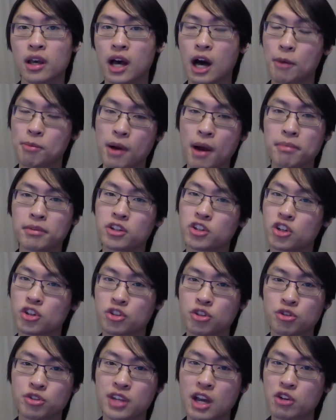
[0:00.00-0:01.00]
I'll probably
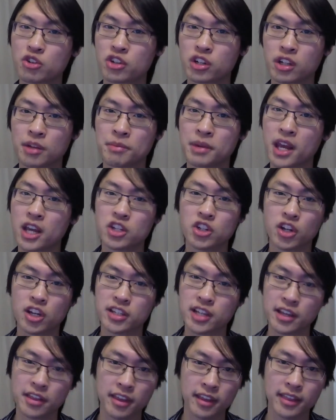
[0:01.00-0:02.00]
just use Gaussian elimination
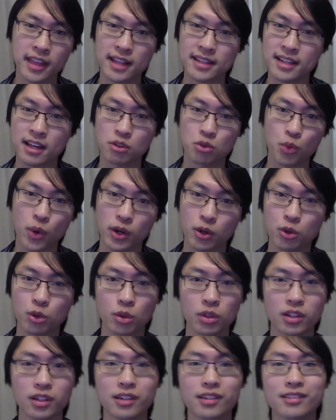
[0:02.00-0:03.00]
because I think that sounds way
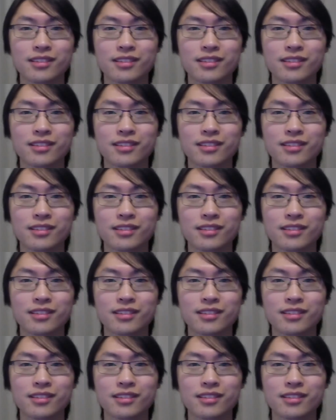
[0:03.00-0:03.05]
cooler.